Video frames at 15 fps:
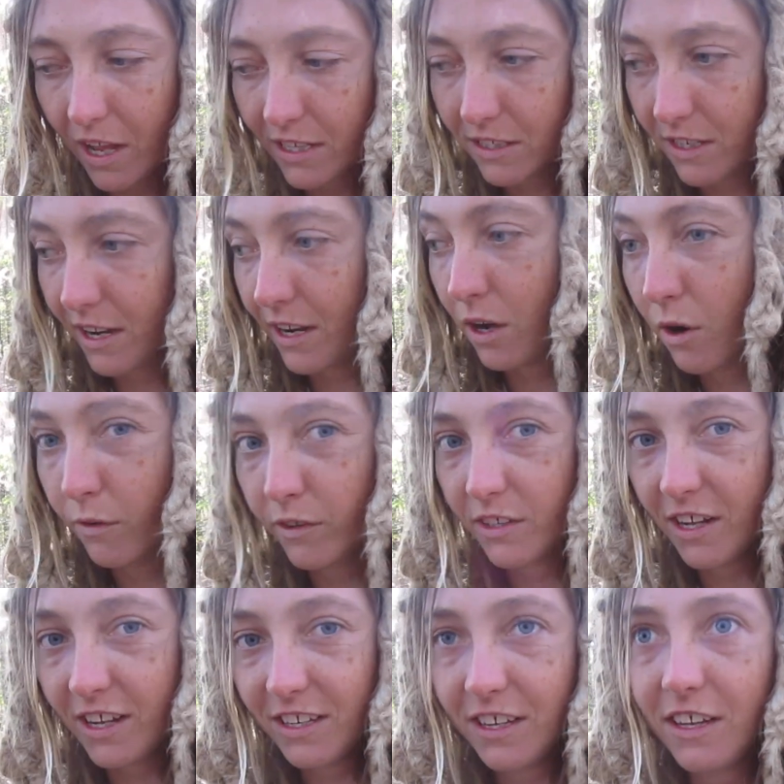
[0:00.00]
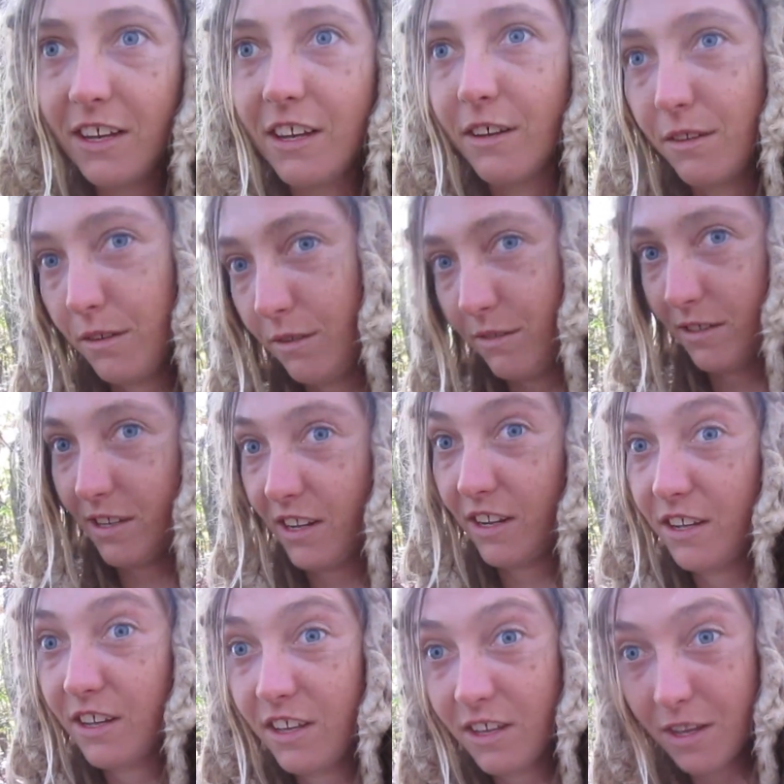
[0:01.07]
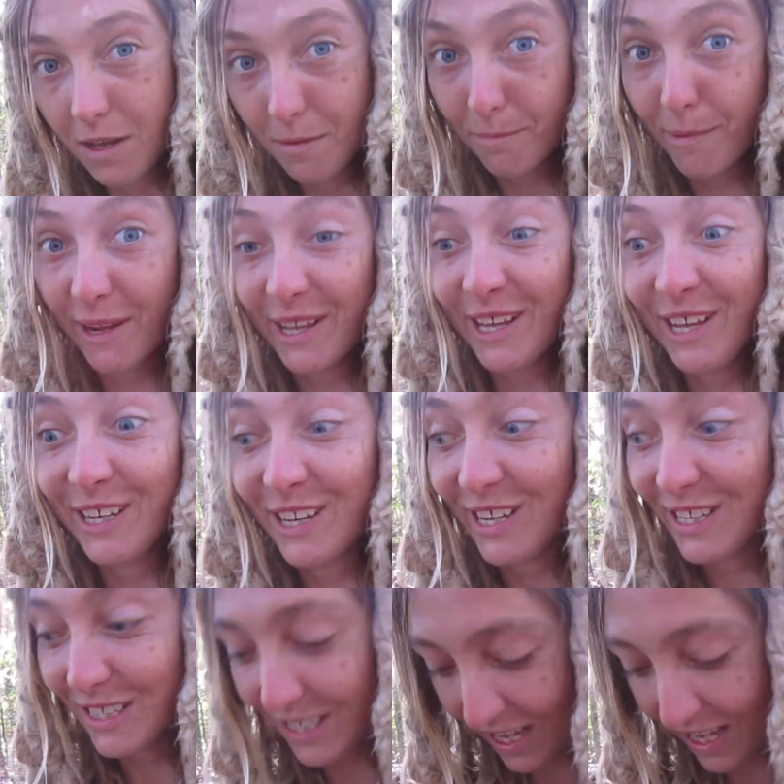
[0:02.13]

last night I over-tightened it and it was like my kidneys.